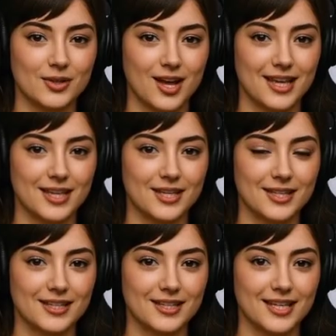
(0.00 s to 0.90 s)
lacking
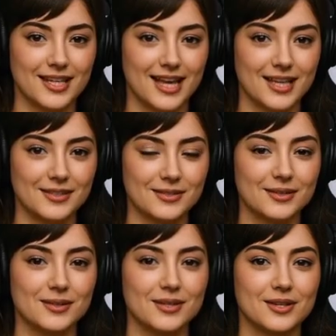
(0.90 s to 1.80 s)
existing
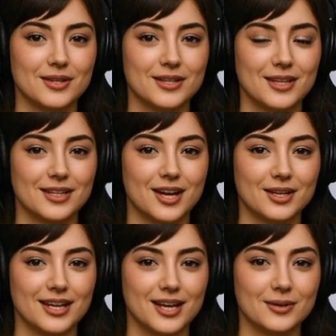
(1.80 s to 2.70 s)
tests. Here's how
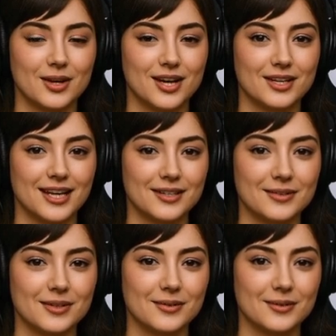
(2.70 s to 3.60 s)
you can approach
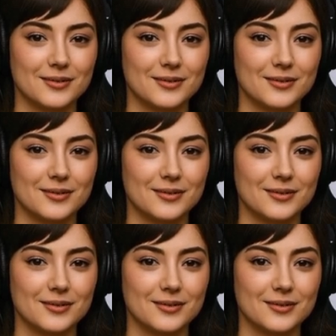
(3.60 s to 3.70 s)
this.